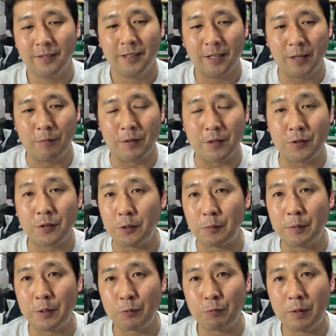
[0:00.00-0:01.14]
It was a
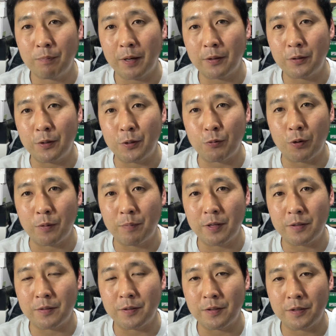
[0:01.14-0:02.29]
gentleman's sweep by the Detroit
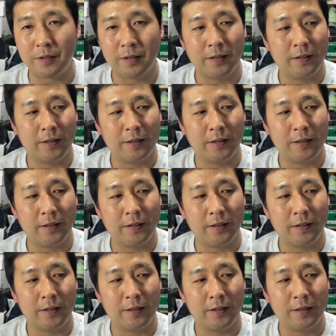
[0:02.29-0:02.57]
Pistons.